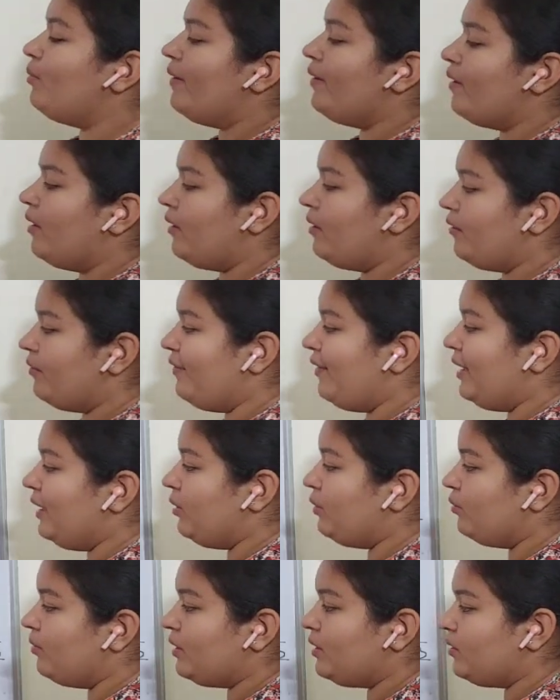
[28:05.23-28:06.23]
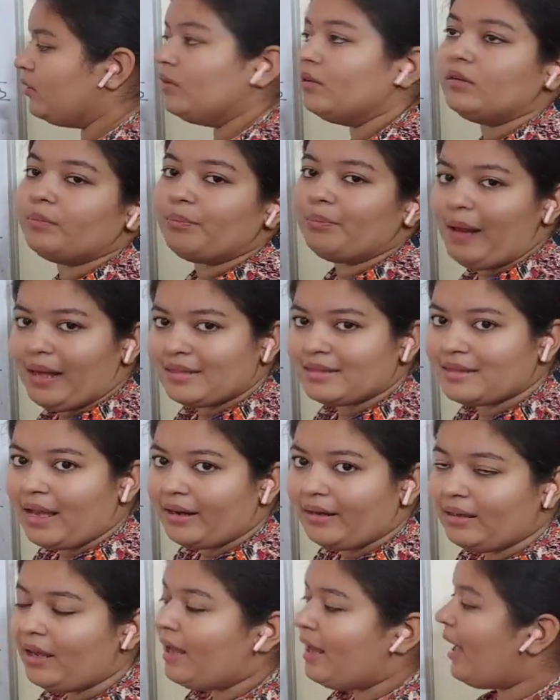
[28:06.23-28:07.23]
value with plus sign,
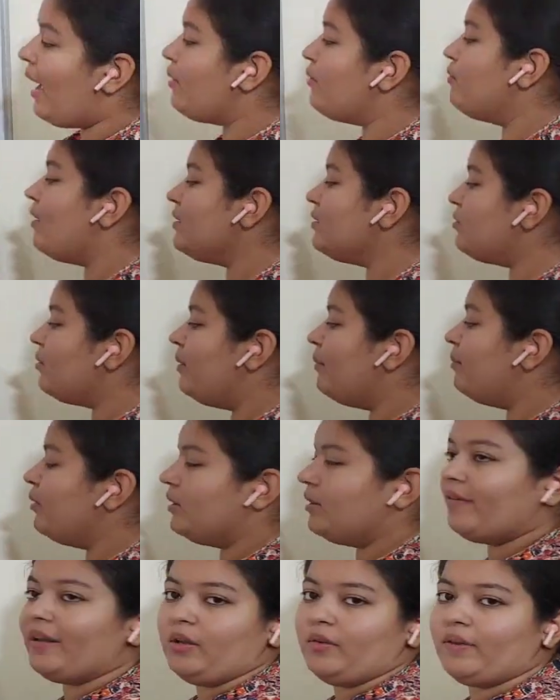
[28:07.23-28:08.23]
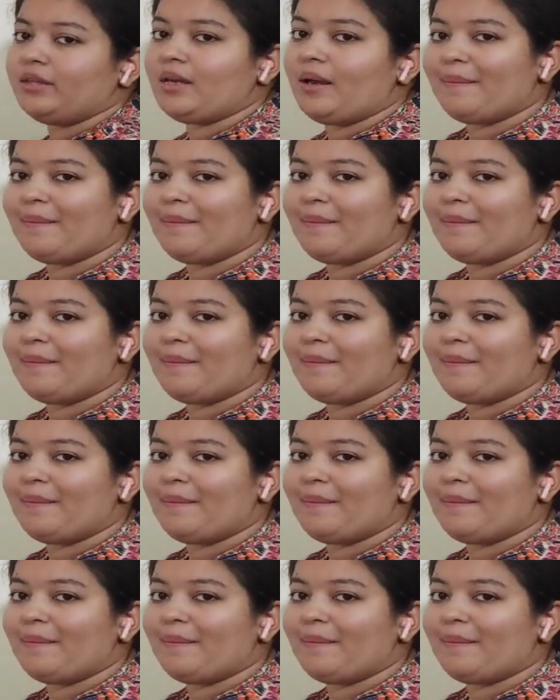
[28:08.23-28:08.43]
and once we'll put the value with minus